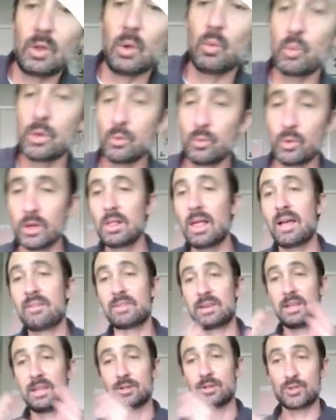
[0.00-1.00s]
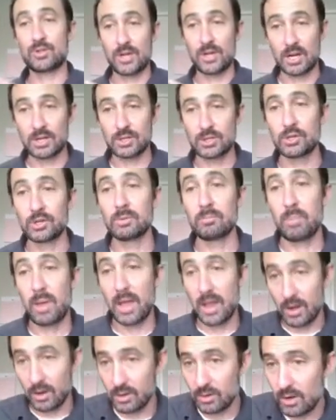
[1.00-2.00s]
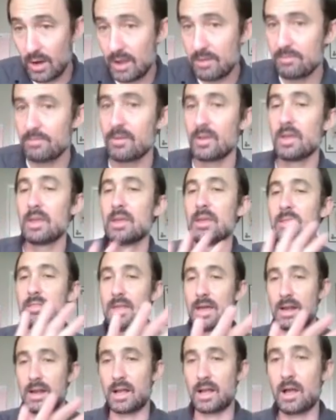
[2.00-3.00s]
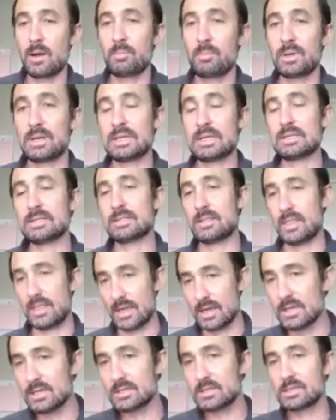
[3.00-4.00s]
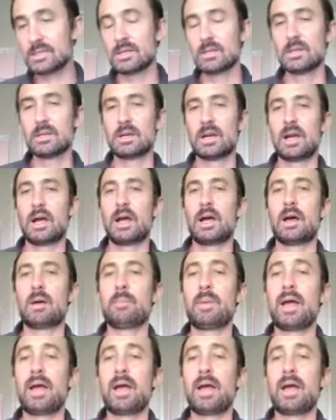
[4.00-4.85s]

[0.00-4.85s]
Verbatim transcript: we will have an introduction paragraph that accompanies this. Um,